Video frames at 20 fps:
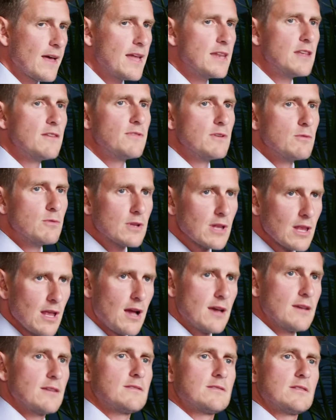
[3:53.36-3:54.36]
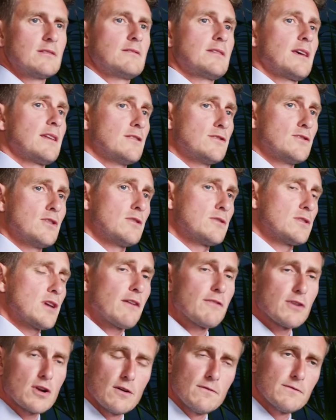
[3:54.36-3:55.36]
any of you would like to get in touch,
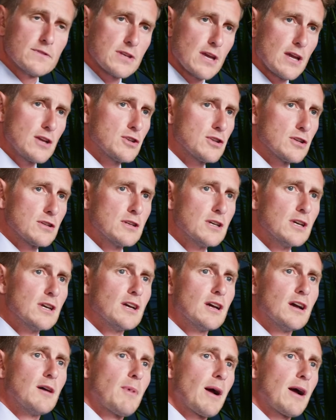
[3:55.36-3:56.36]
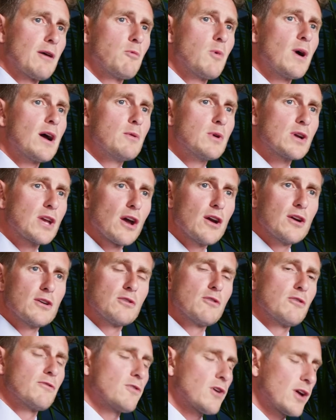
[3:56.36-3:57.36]
have a conversation about where we're
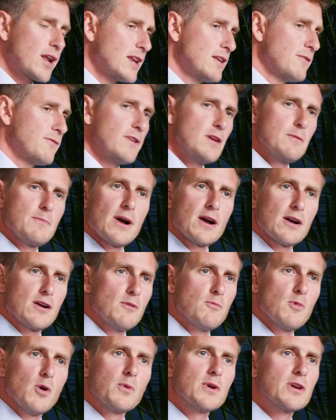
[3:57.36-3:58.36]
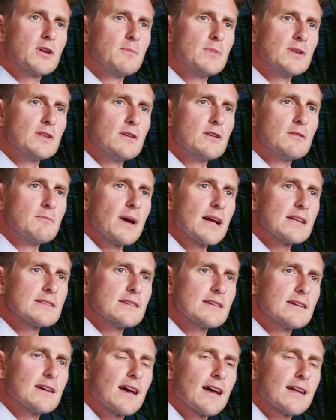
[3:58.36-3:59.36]
going, or have got any feedback on what we can be doing
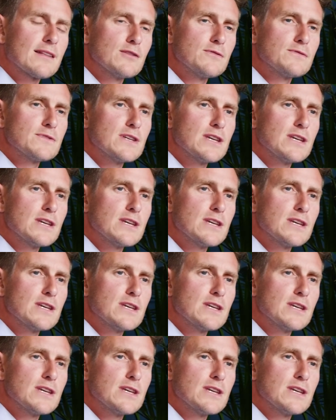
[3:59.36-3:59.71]
better, I'd love